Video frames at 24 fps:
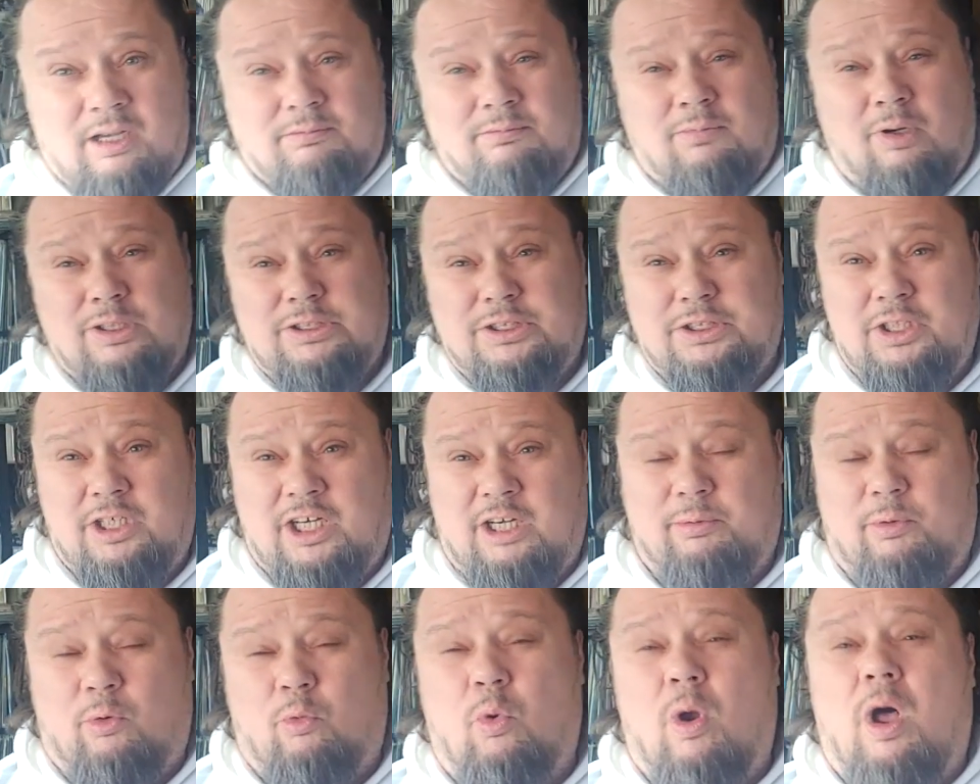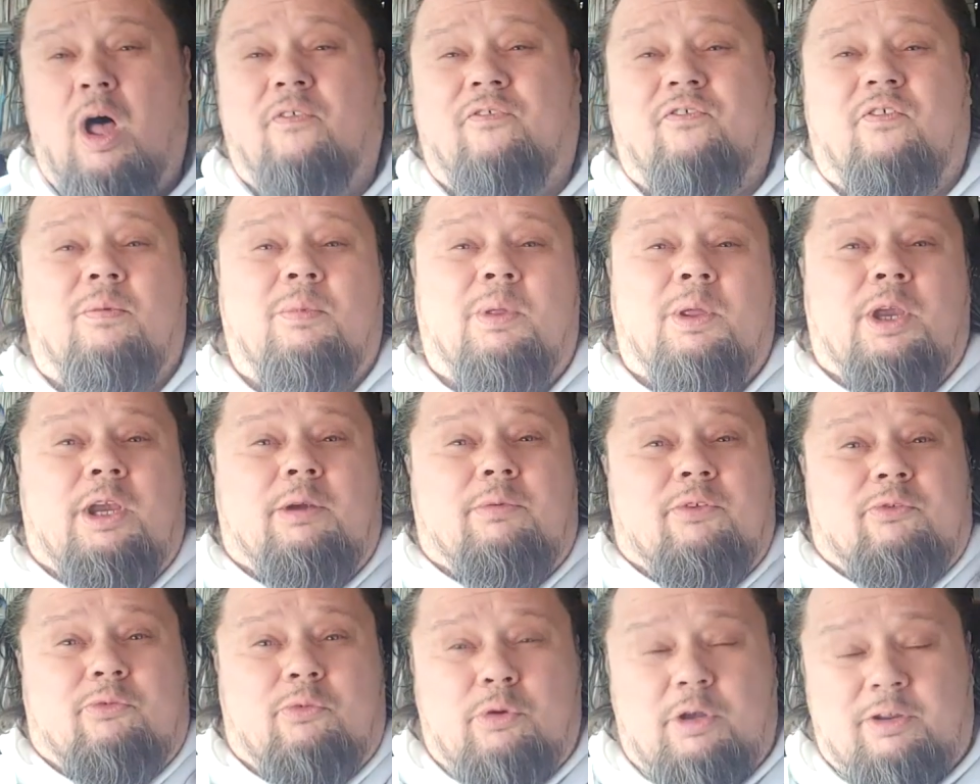Most of you are going to be well familiar
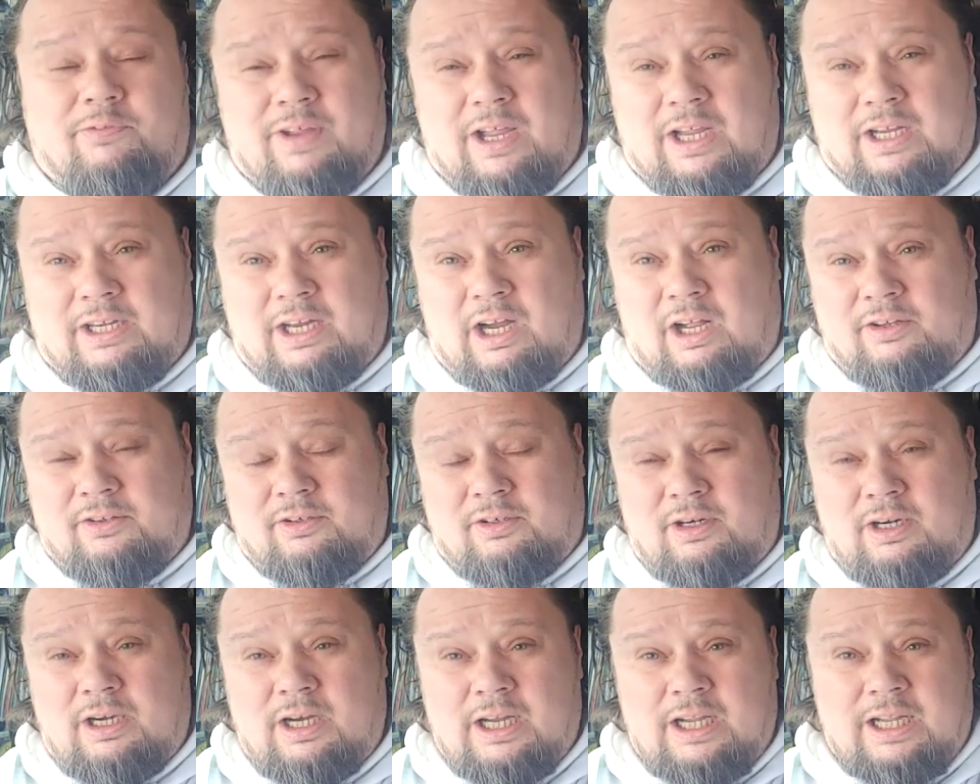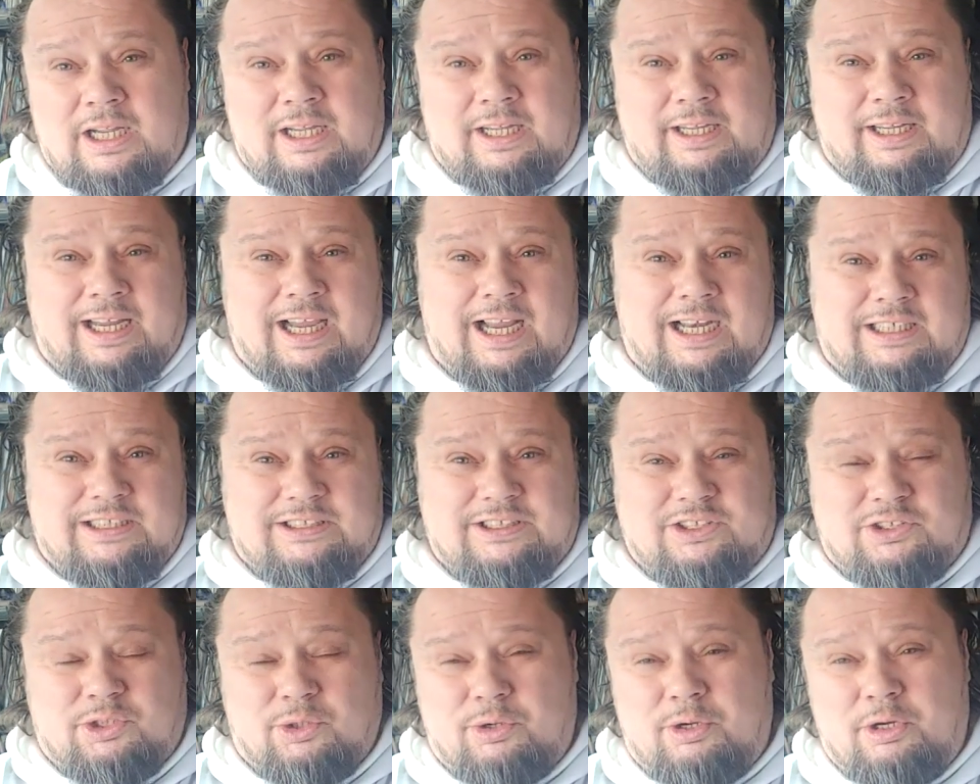with Rudy Van Gelder. He had a
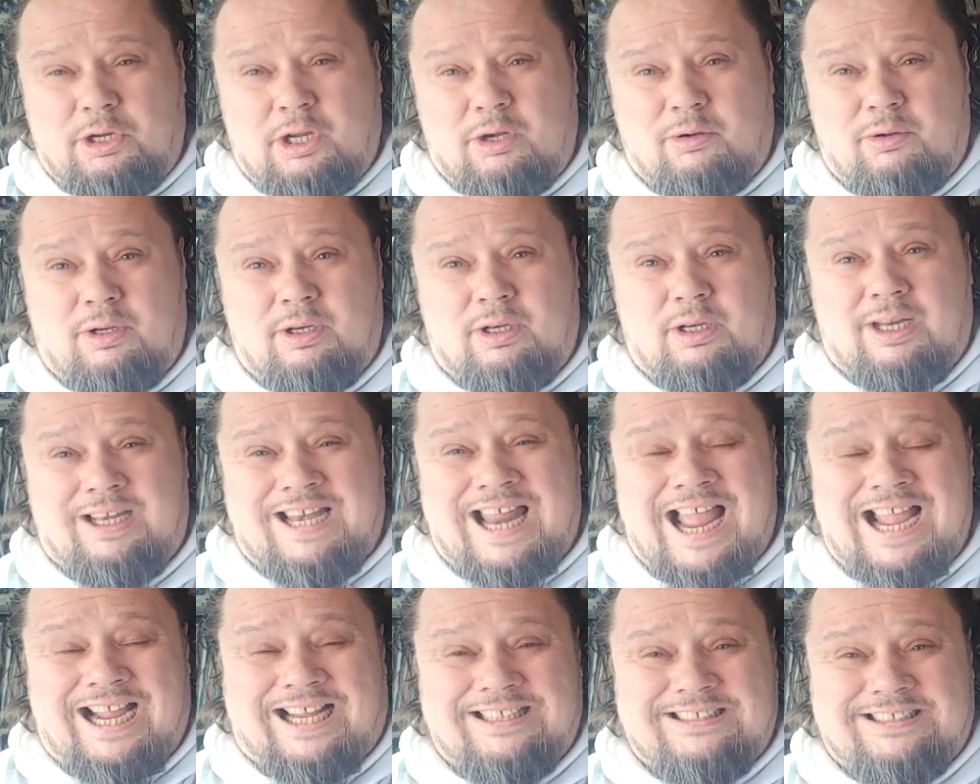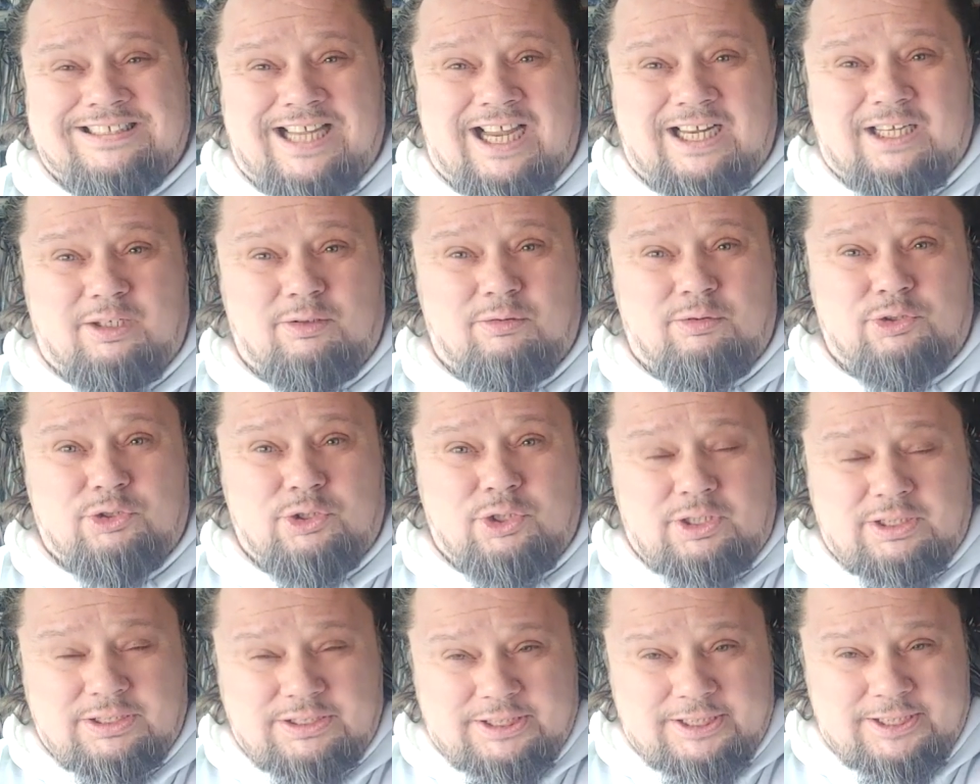studio in Hackensack, New
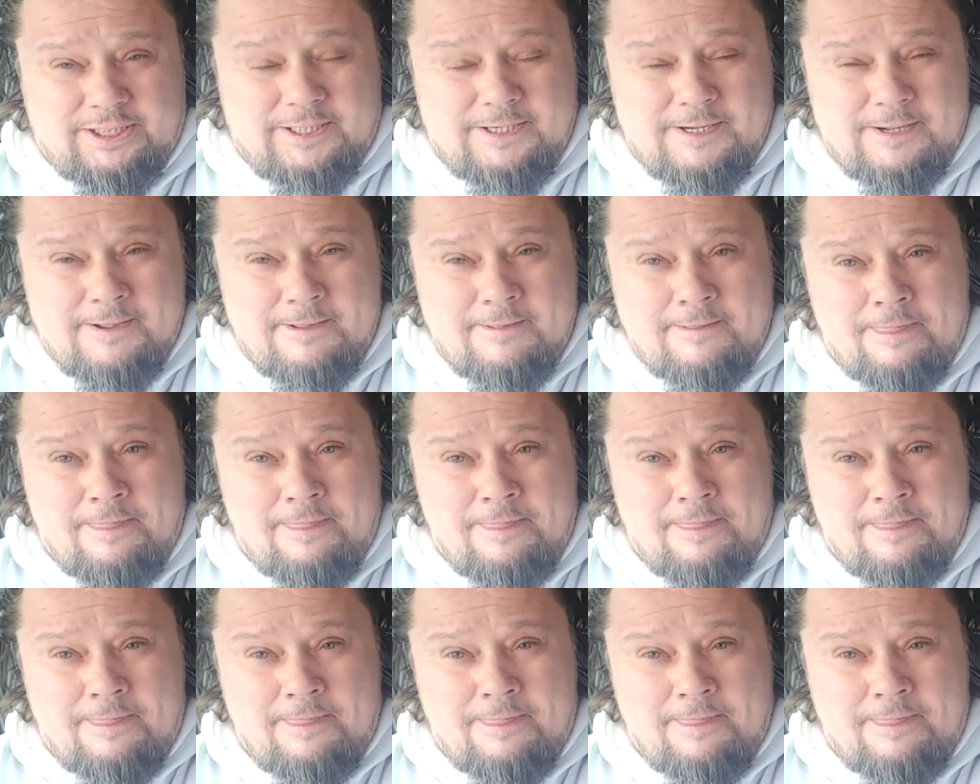Jersey.